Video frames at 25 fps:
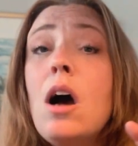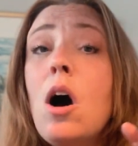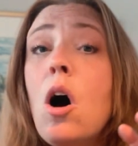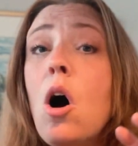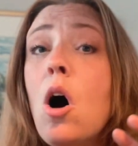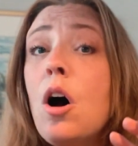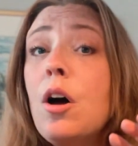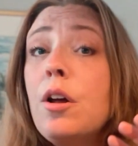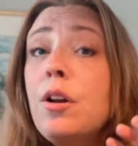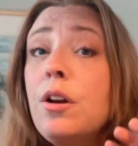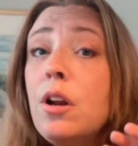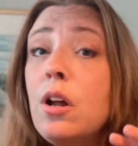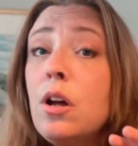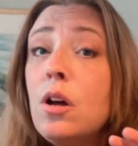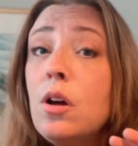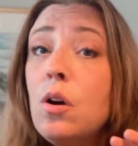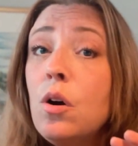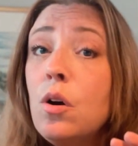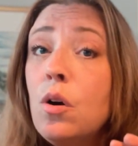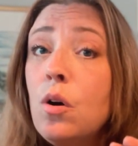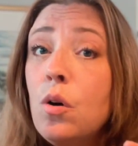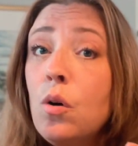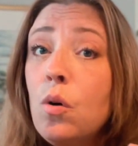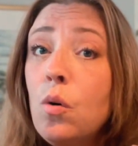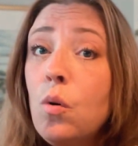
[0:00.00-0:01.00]
on
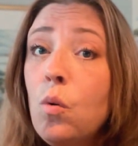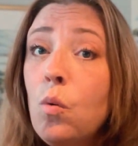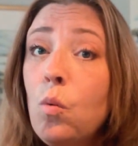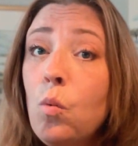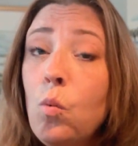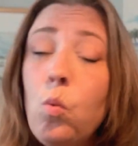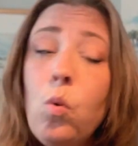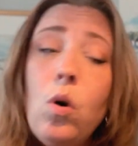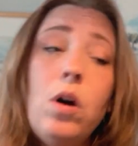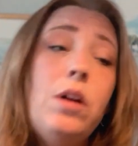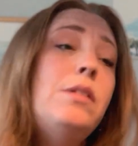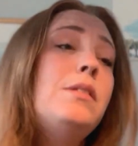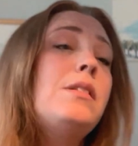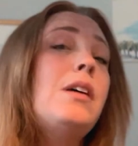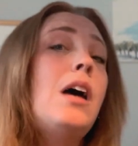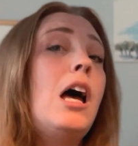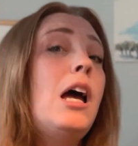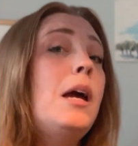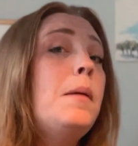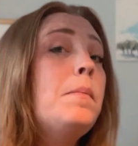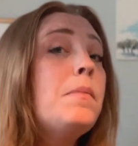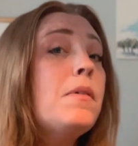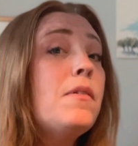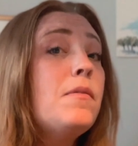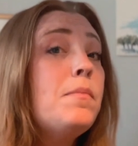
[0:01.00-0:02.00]
one
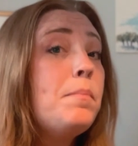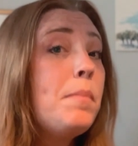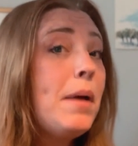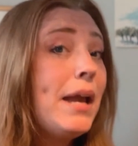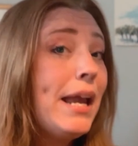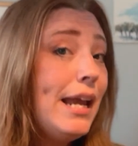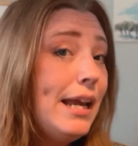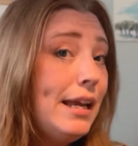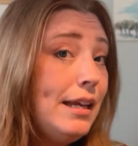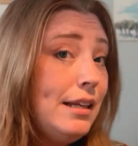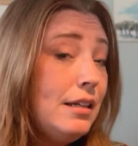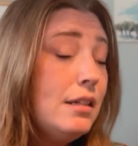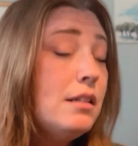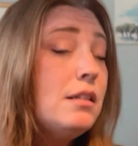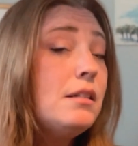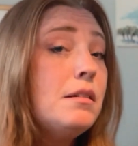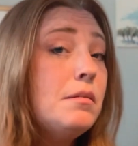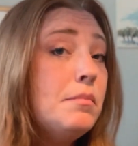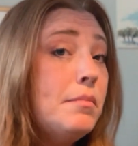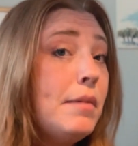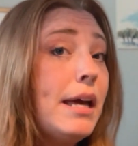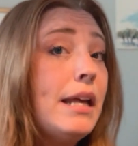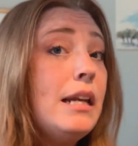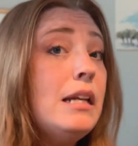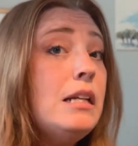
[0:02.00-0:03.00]
type of
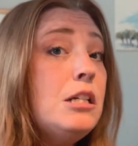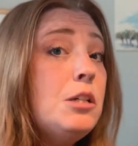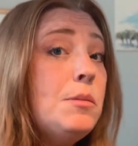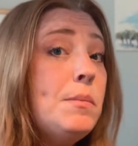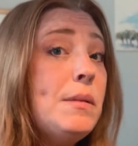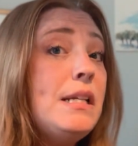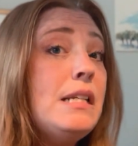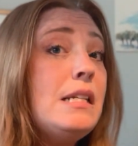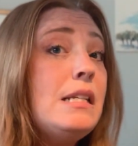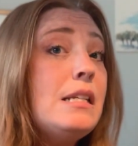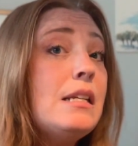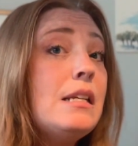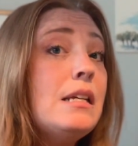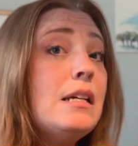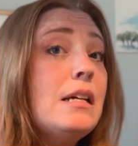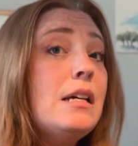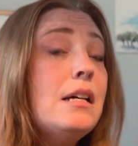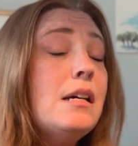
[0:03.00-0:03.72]
pain management,